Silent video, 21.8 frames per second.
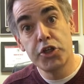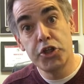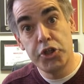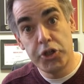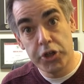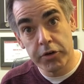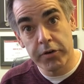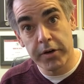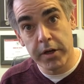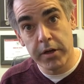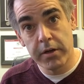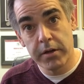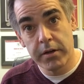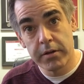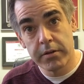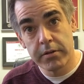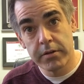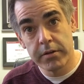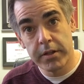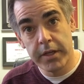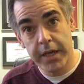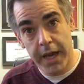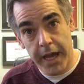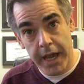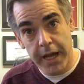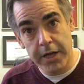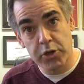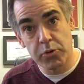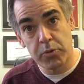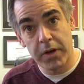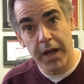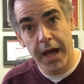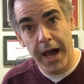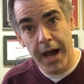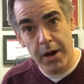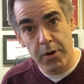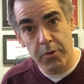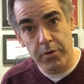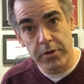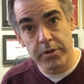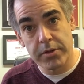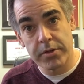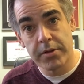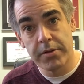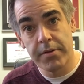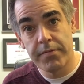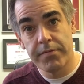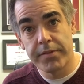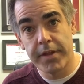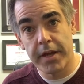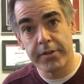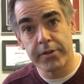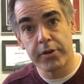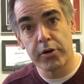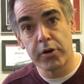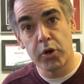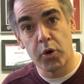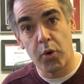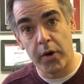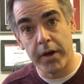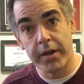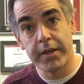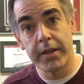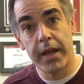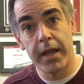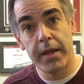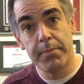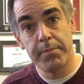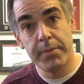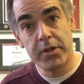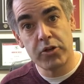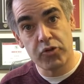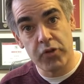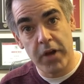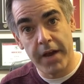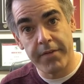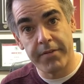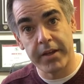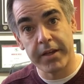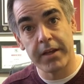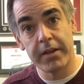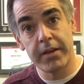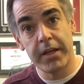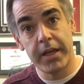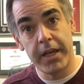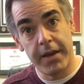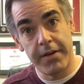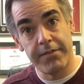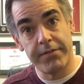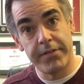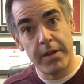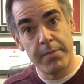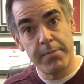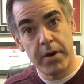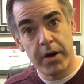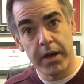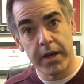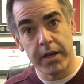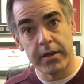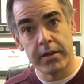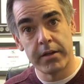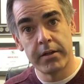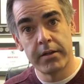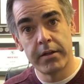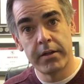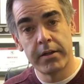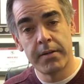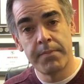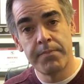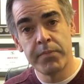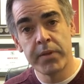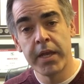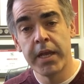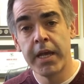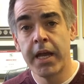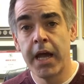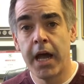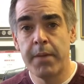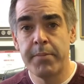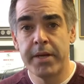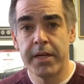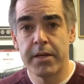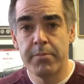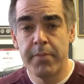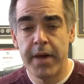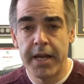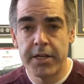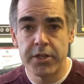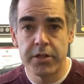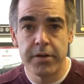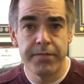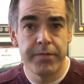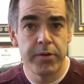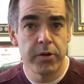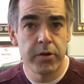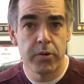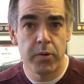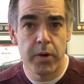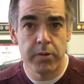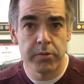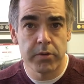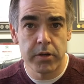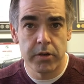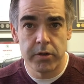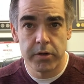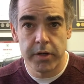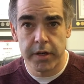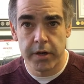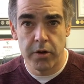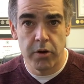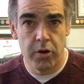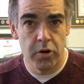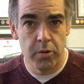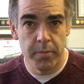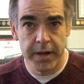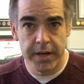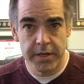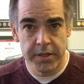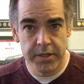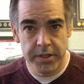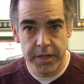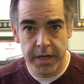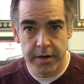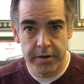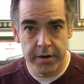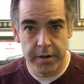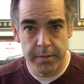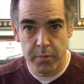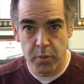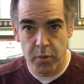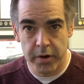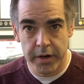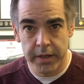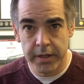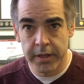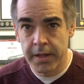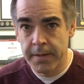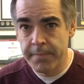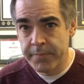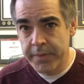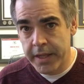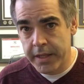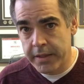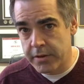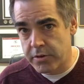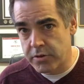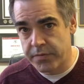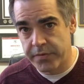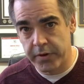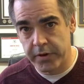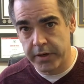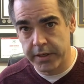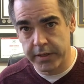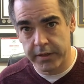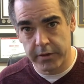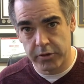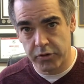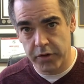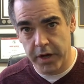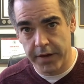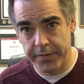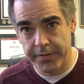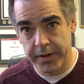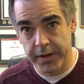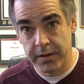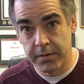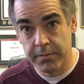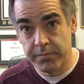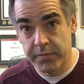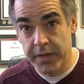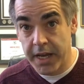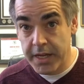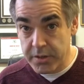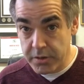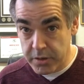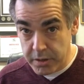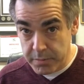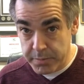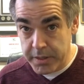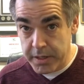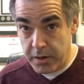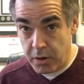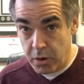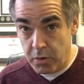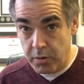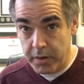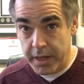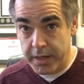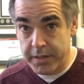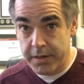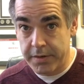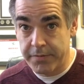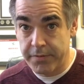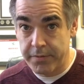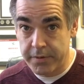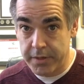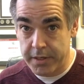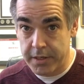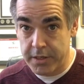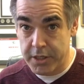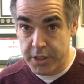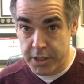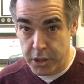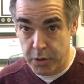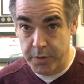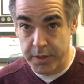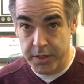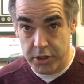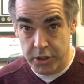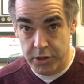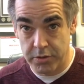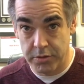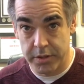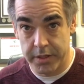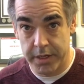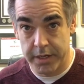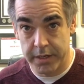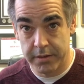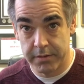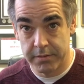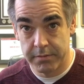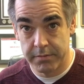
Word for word: during the actual hours that they're going to be traveling it if they buy it. I mean, imagine if you go out to look at a home on a Saturday morning and there's very little traffic. That's going to be a whole lot different than a snowy Tuesday.